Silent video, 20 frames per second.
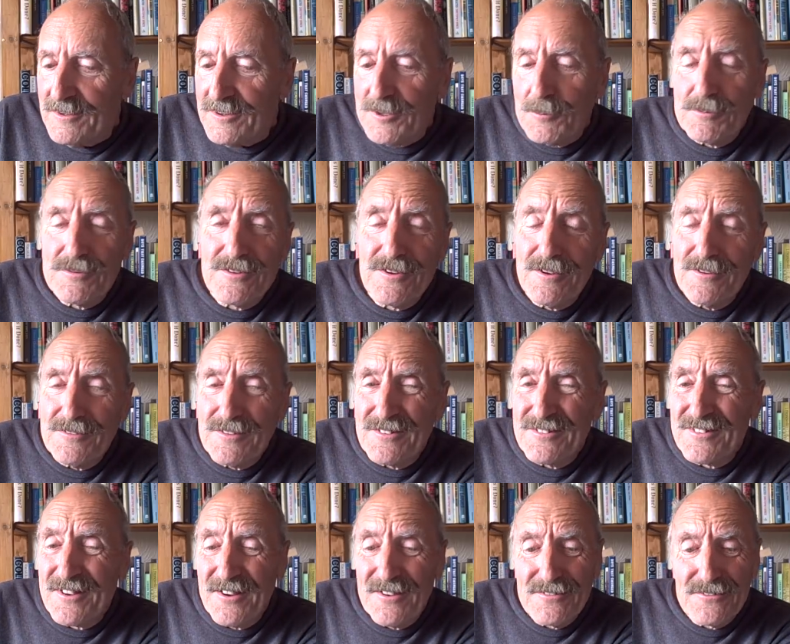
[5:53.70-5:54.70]
There were certainly
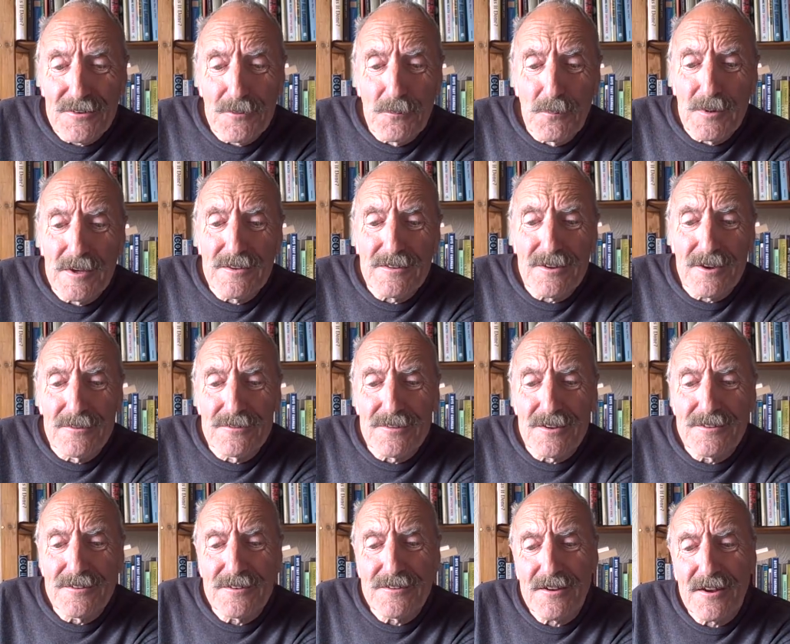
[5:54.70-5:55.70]
signs in windows
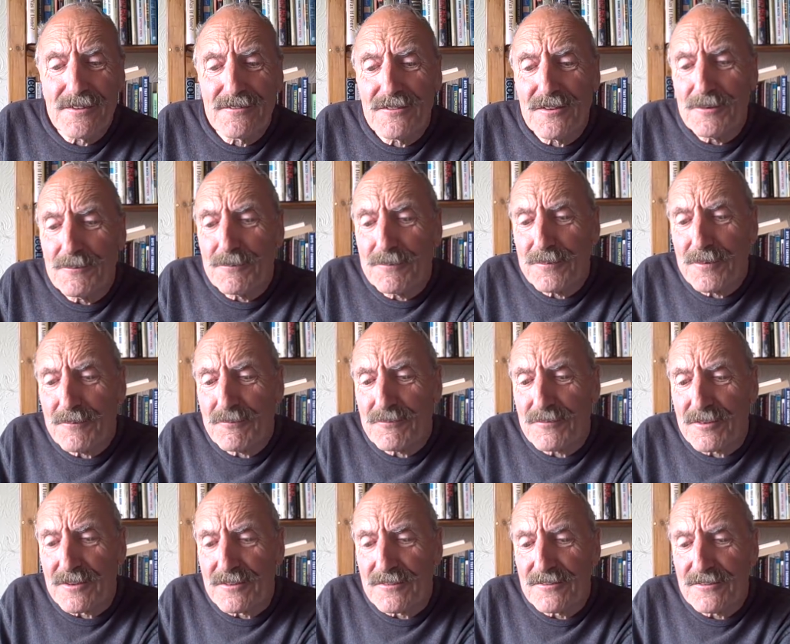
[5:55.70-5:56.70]
in the
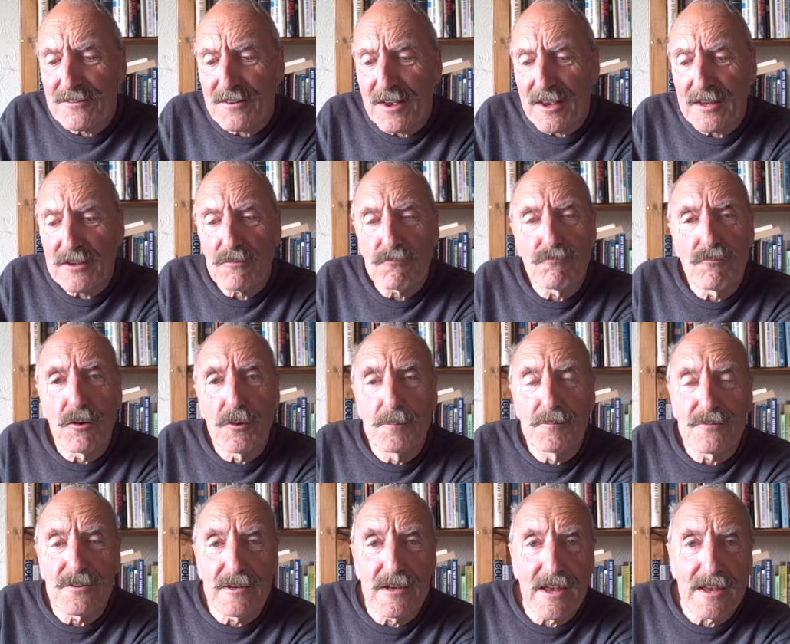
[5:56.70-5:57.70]
1950s saying room
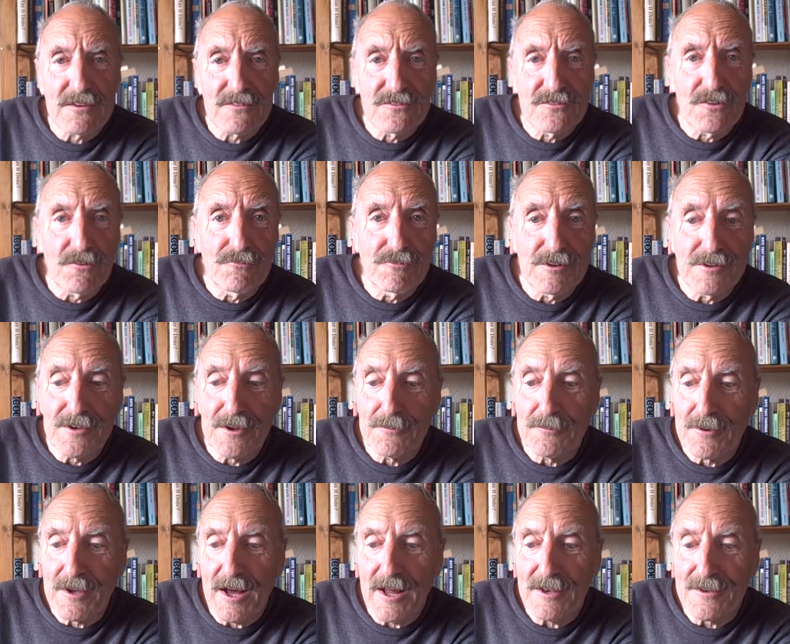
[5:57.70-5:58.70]
to let, sorry, no
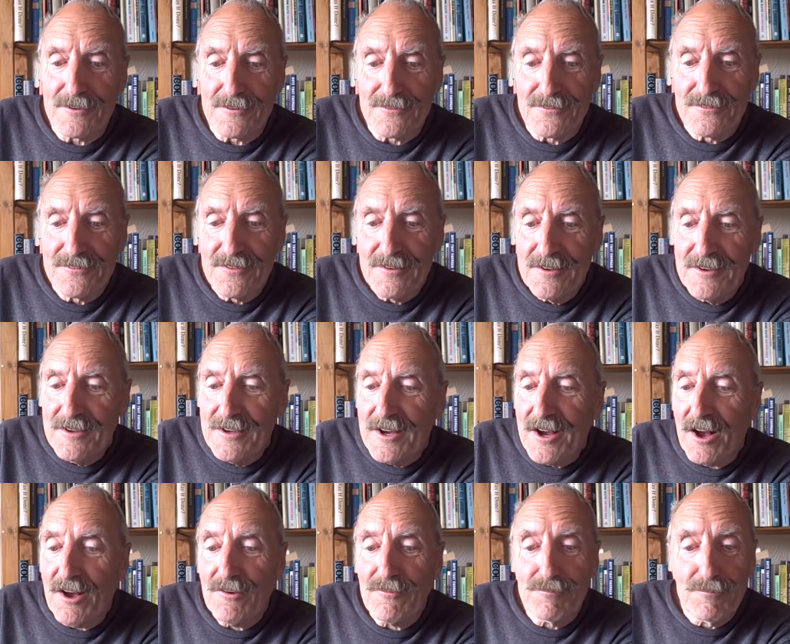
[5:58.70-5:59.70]
coloureds.
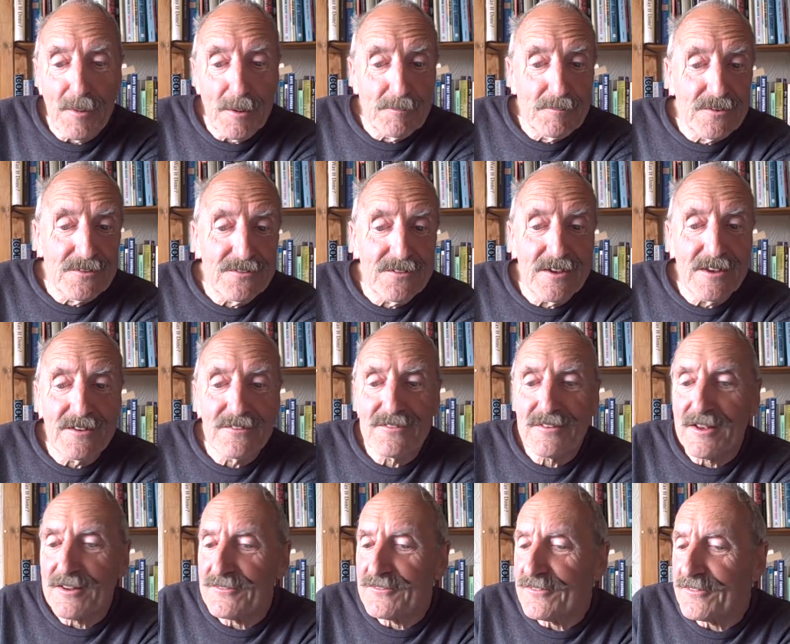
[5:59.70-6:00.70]
I remember seeing
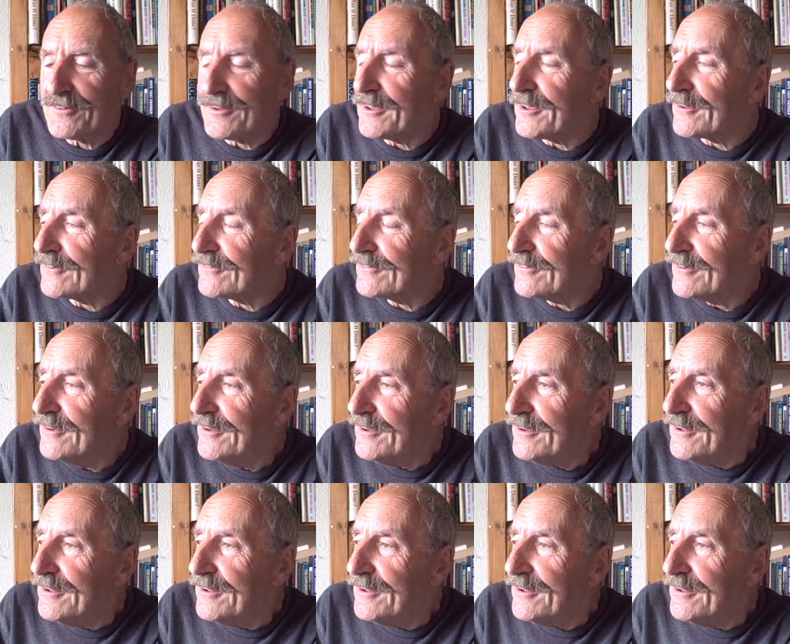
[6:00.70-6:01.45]
such things.